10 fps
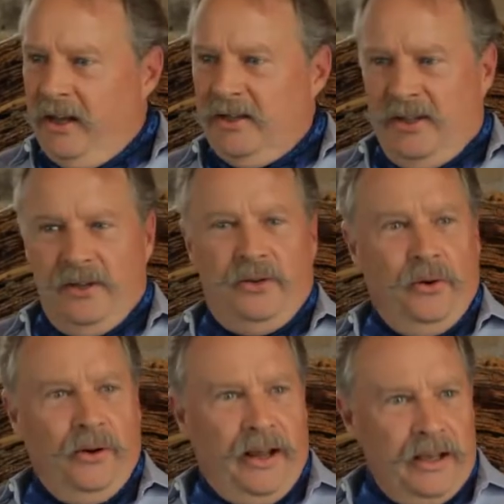he said,
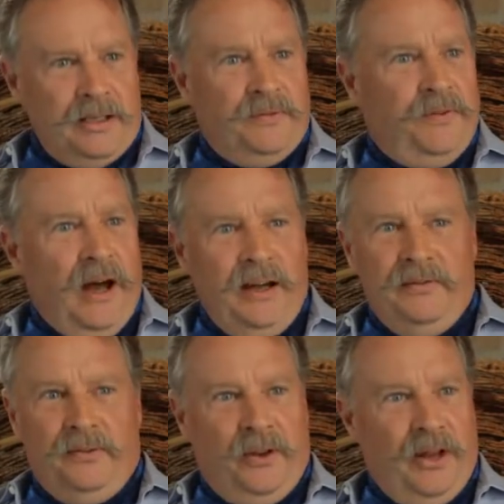your
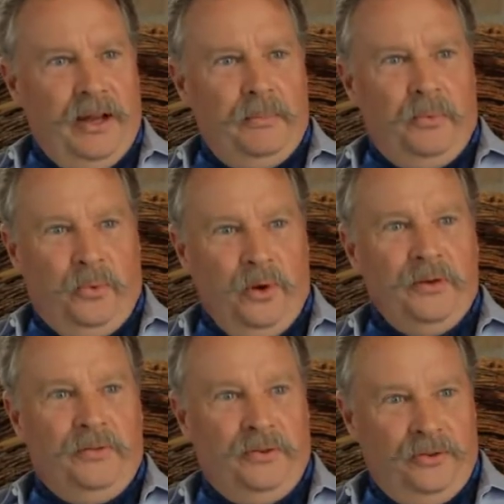S5 clamp would
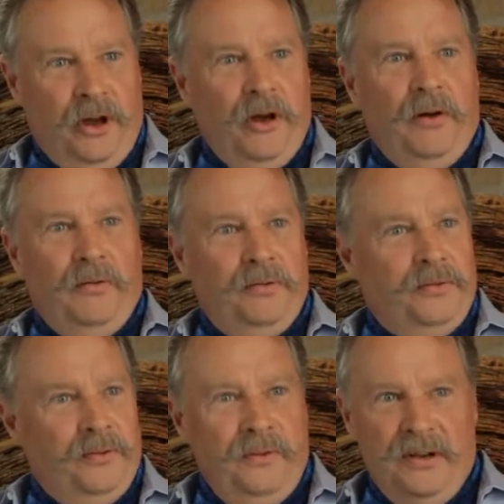have
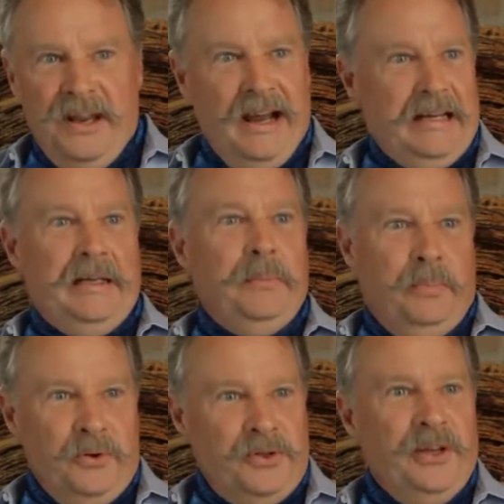solved
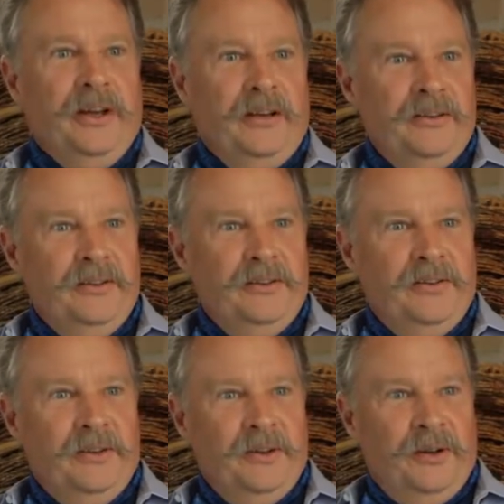90%
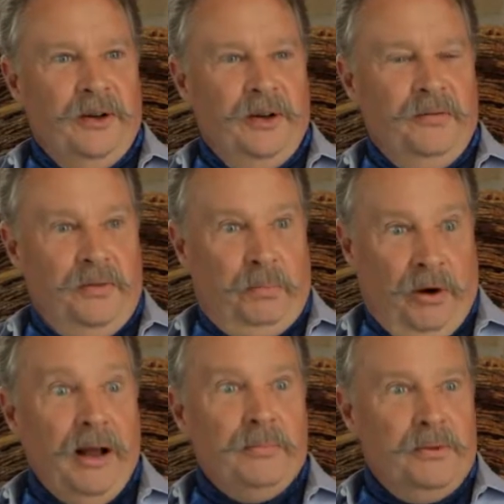of the
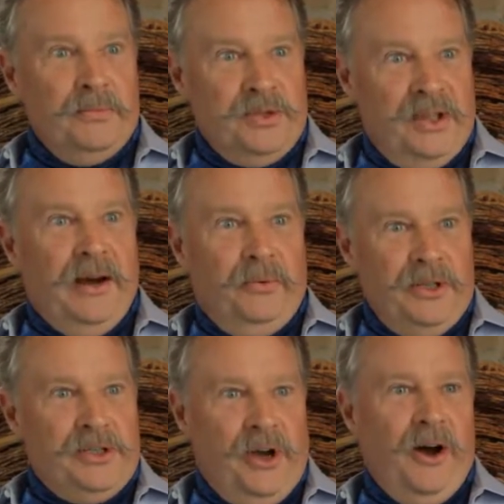problems that
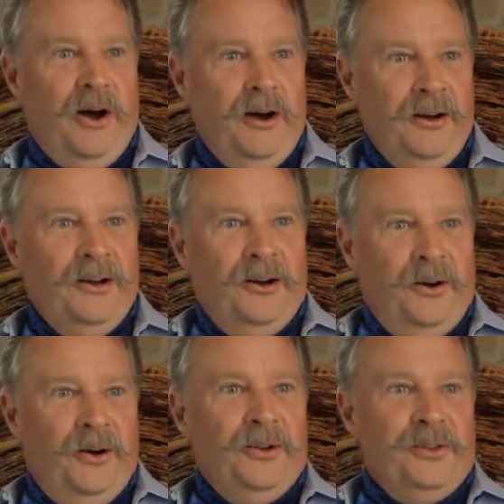we saw
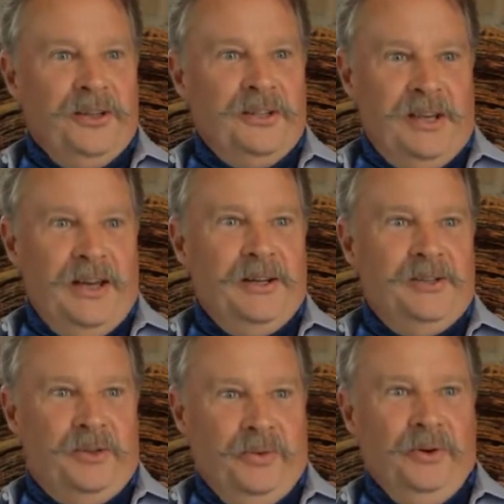on these
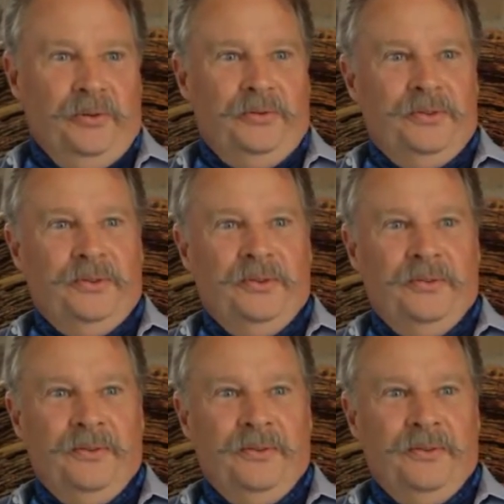aged roofs.